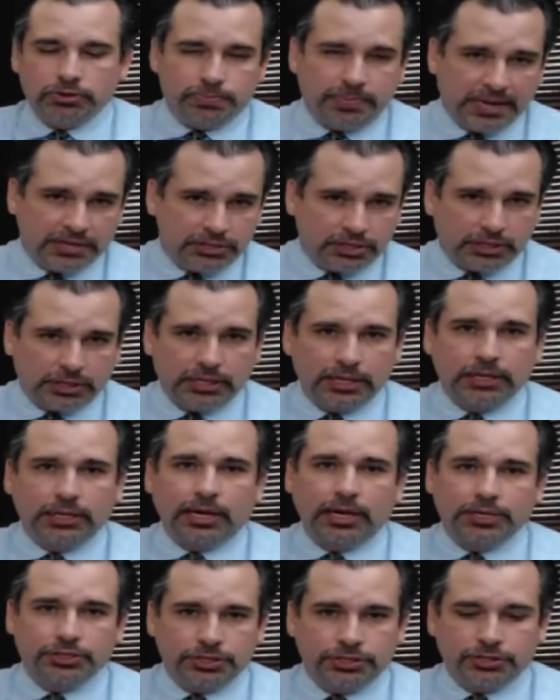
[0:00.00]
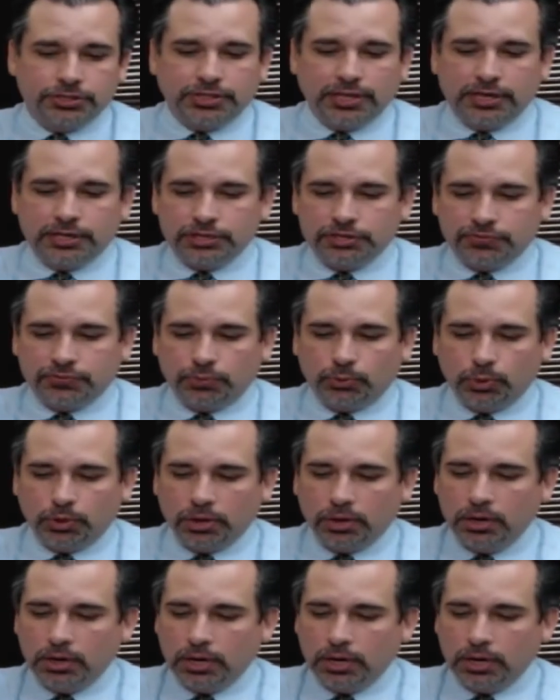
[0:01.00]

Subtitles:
is basically a license that is for